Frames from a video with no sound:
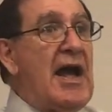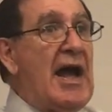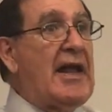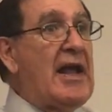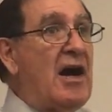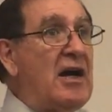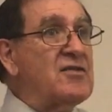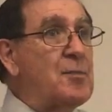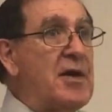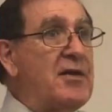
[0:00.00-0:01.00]
and a
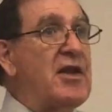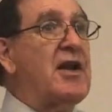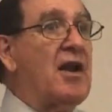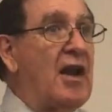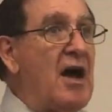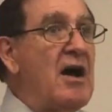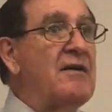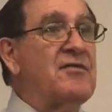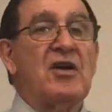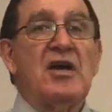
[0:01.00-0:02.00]
husband that
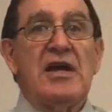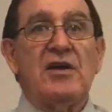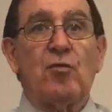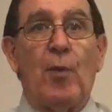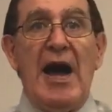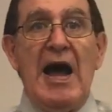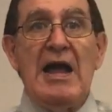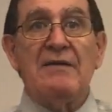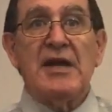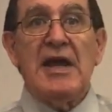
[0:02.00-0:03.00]
loves his
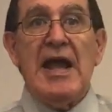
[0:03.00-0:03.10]
wife